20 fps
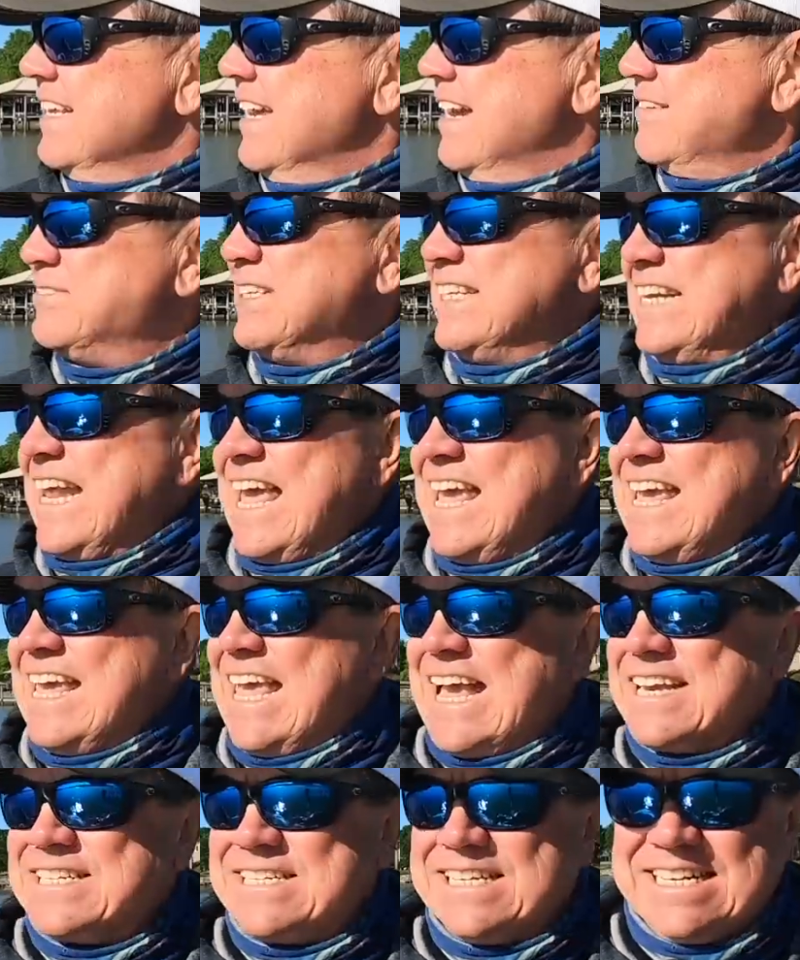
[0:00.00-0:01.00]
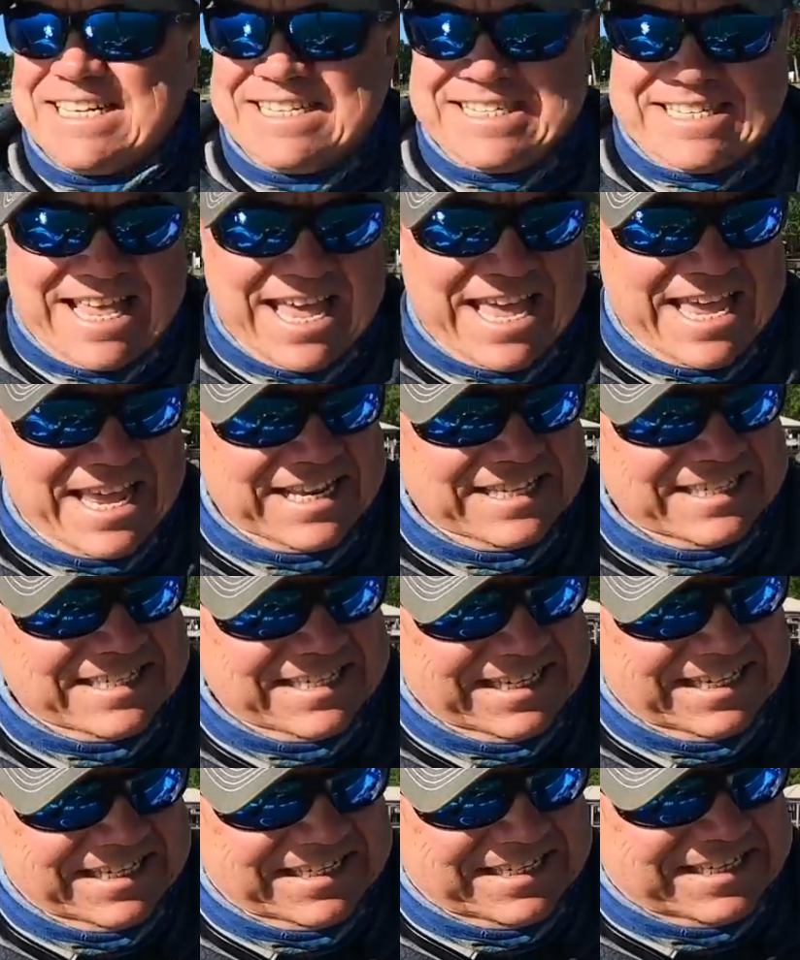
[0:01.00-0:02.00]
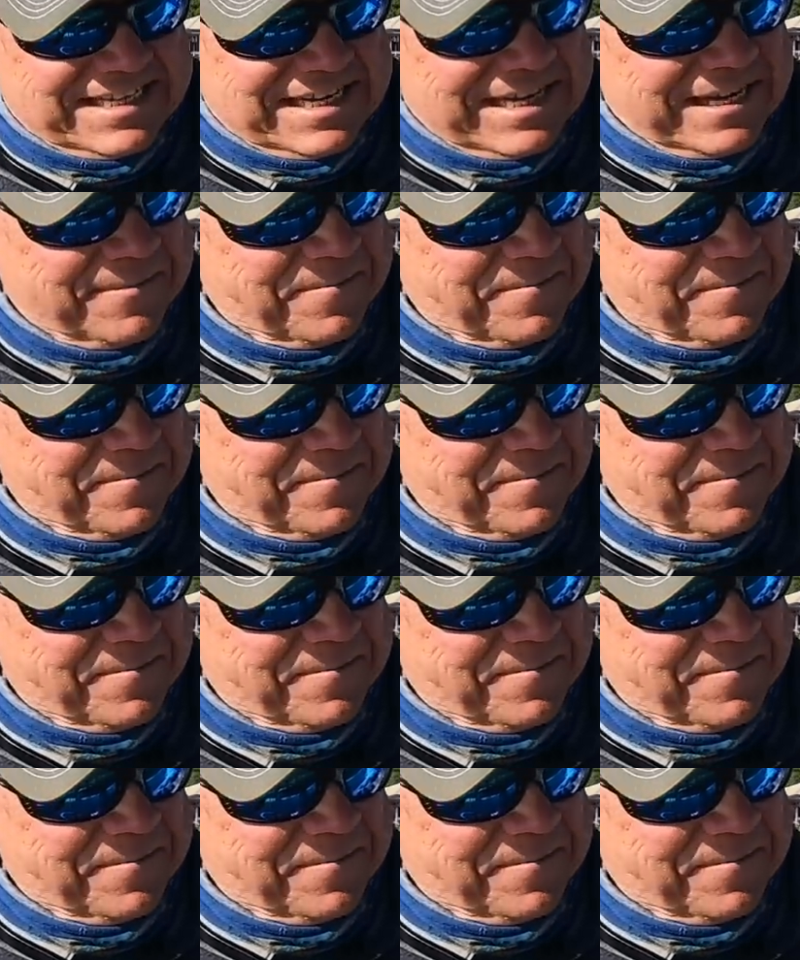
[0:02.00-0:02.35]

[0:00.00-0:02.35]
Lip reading: of the day catching these things. It's